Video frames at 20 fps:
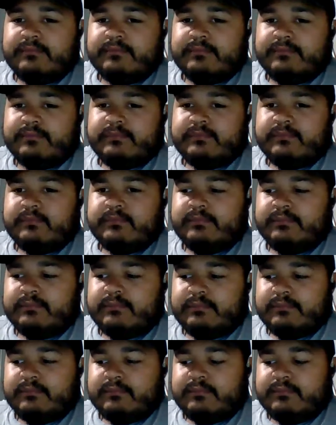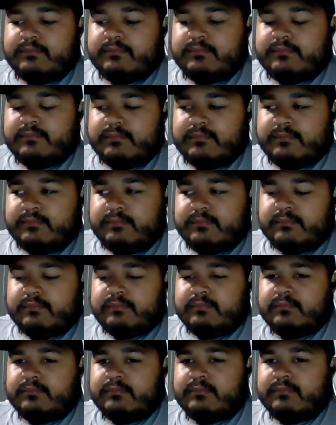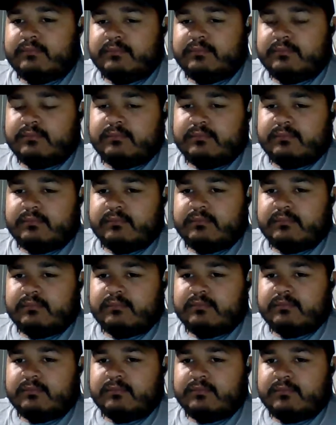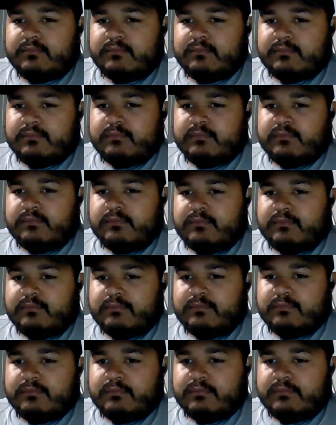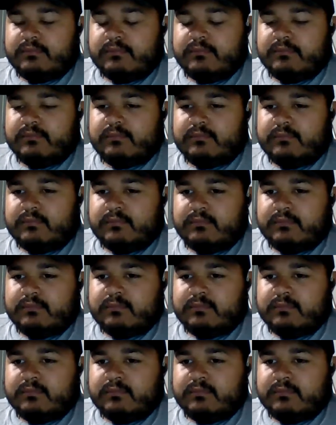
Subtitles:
The person shown says nothing.